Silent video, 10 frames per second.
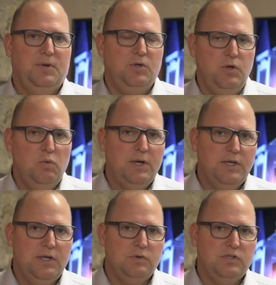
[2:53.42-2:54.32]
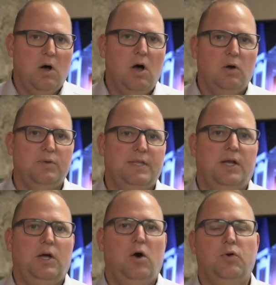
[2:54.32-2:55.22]
You want to go talk with
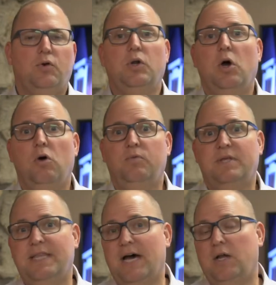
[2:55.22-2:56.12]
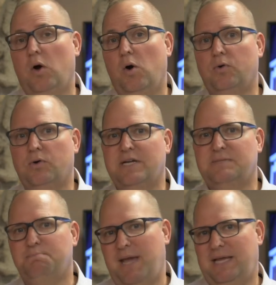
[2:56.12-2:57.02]
that owner, and hopefully that owner
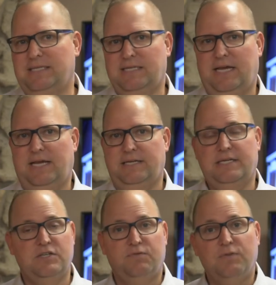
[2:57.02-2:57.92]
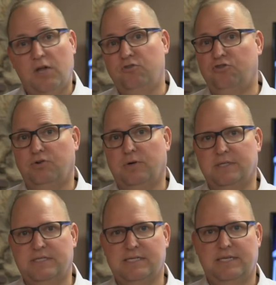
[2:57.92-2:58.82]
has maintained his flood
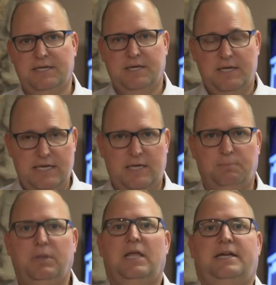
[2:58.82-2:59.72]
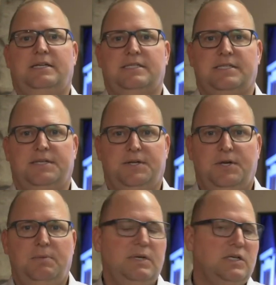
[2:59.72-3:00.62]
insurance in place.
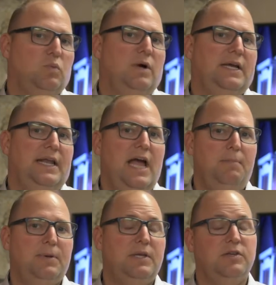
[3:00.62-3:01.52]
Because what can happen